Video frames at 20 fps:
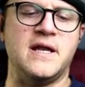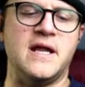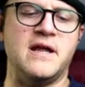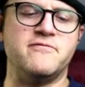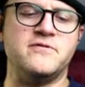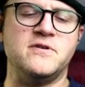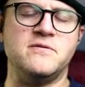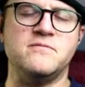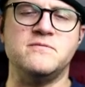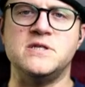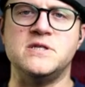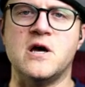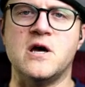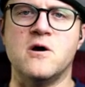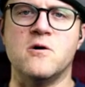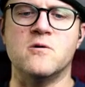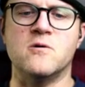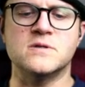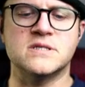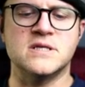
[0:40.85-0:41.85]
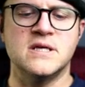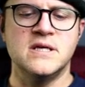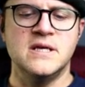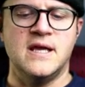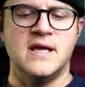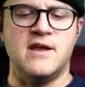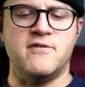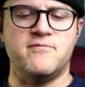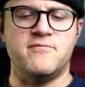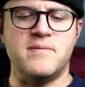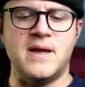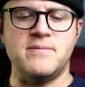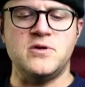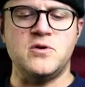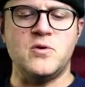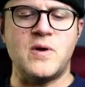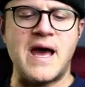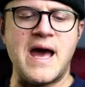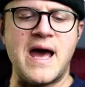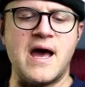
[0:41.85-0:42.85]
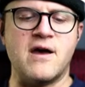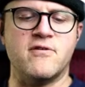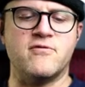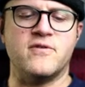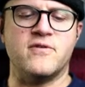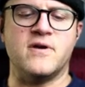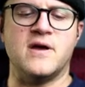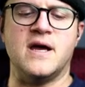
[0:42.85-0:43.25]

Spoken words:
If you don't, if maybe you have